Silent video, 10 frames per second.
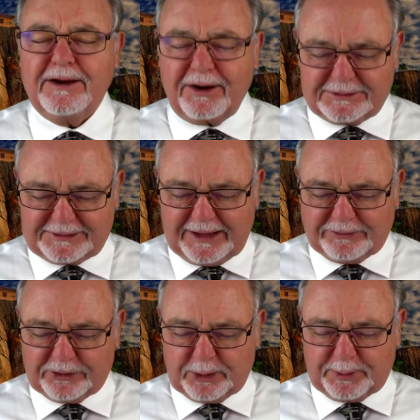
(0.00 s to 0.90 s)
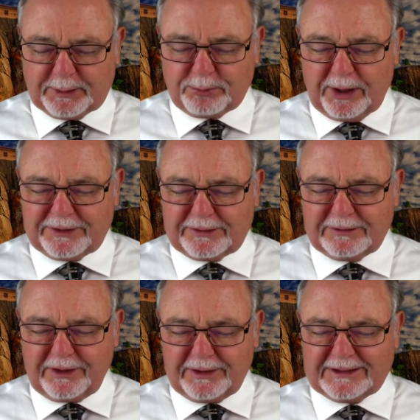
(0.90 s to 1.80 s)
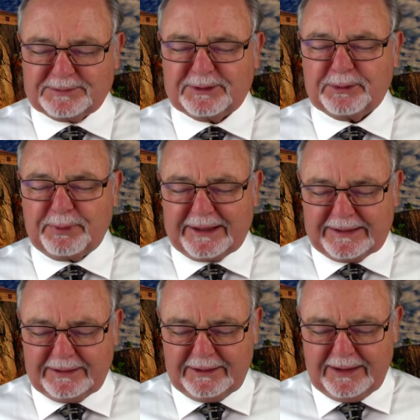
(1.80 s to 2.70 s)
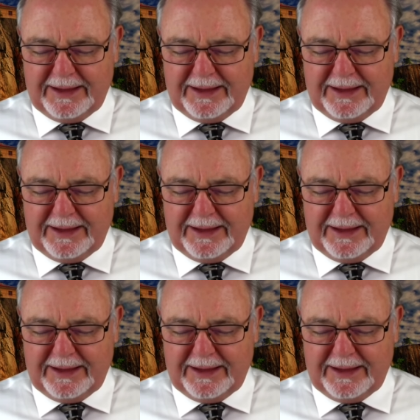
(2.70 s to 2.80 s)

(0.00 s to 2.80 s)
our Savior, our big brother, our husband-to-be.